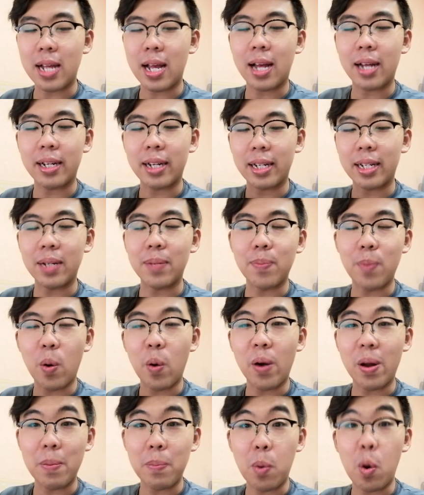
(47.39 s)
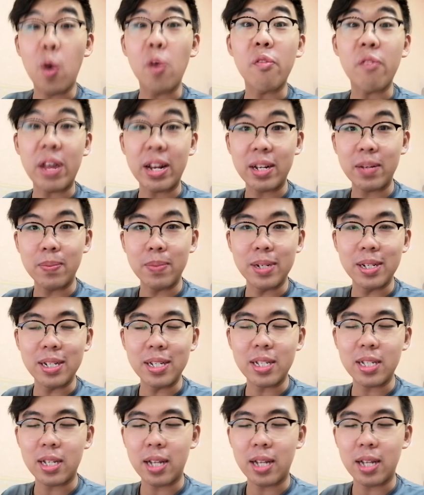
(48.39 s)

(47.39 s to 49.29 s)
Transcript: are getting more and more venomous.